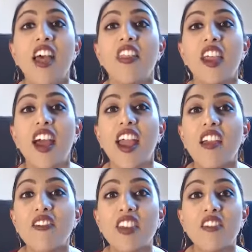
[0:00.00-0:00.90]
that I
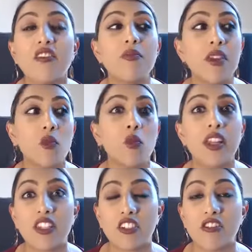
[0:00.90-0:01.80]
have never been
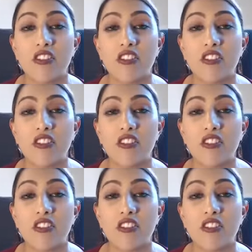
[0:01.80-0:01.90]
willing to